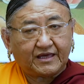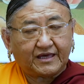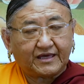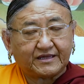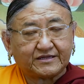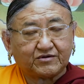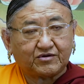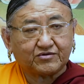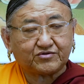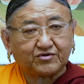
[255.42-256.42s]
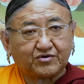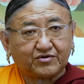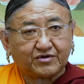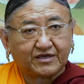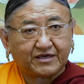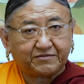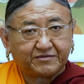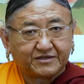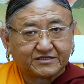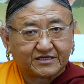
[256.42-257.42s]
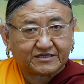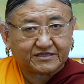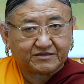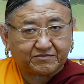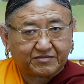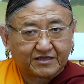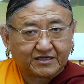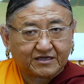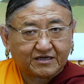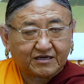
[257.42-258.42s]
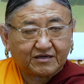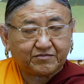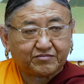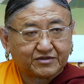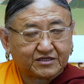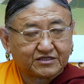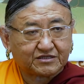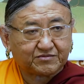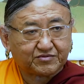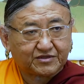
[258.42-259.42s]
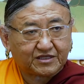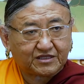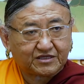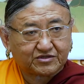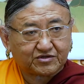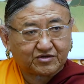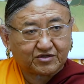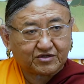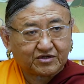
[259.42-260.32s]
And although every sentient being possesses the Buddha nature,